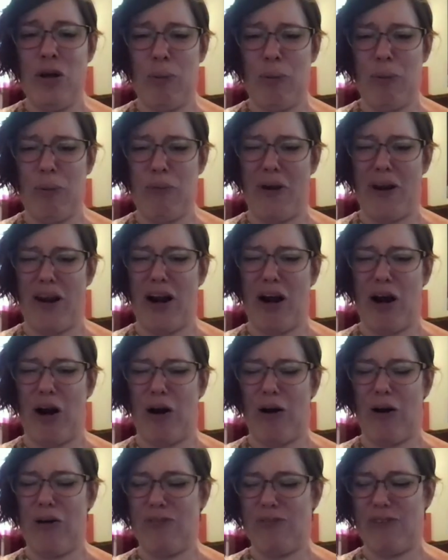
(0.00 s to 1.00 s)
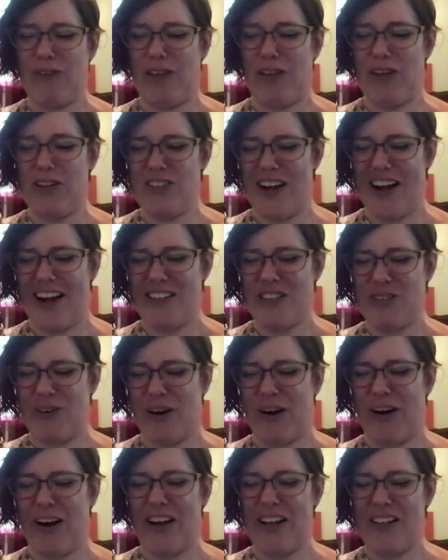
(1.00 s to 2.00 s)
for the tattoo
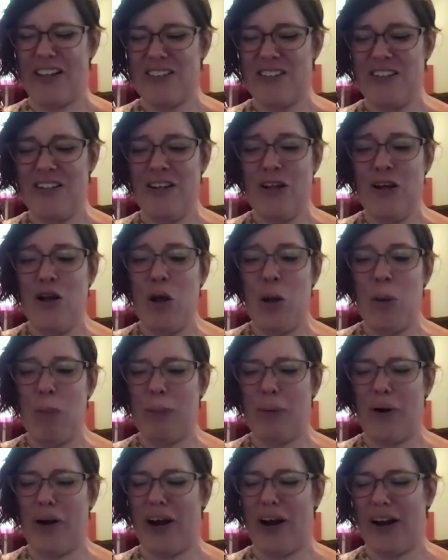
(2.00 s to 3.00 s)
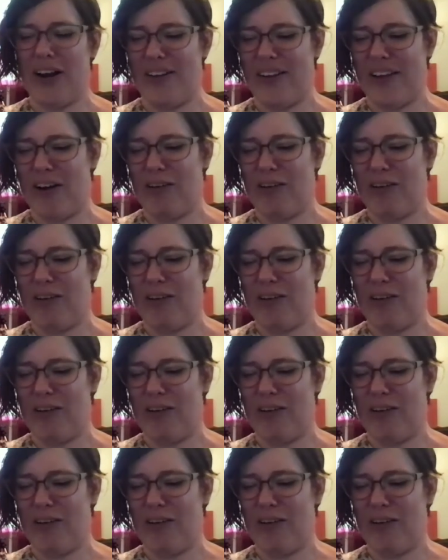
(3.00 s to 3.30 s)
artist. But